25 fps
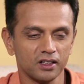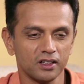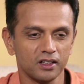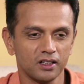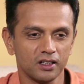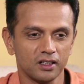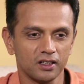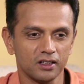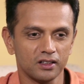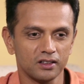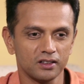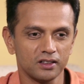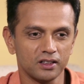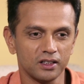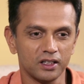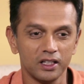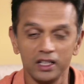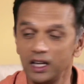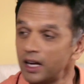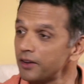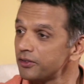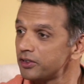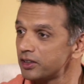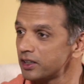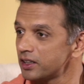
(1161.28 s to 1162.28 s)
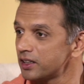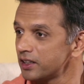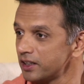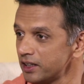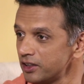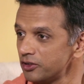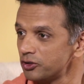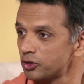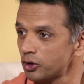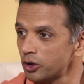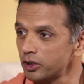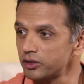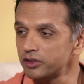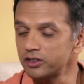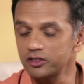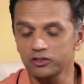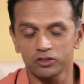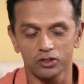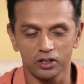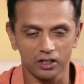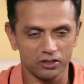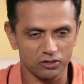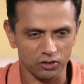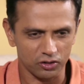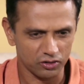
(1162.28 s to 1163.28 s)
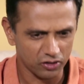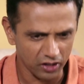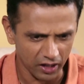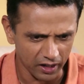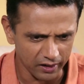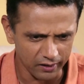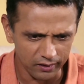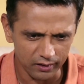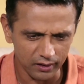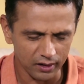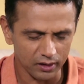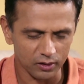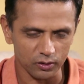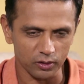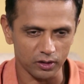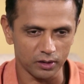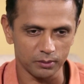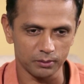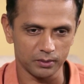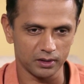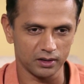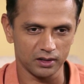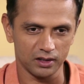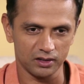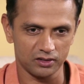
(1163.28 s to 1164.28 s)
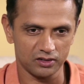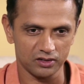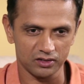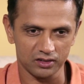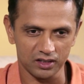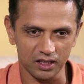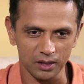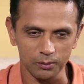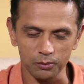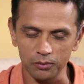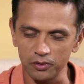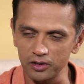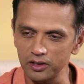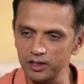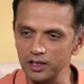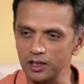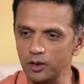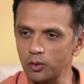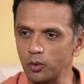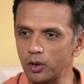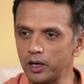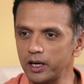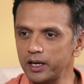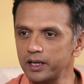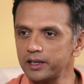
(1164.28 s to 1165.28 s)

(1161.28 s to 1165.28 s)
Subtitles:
loves it and he enjoys it, so let's not say anything to him and let's just keep really quiet and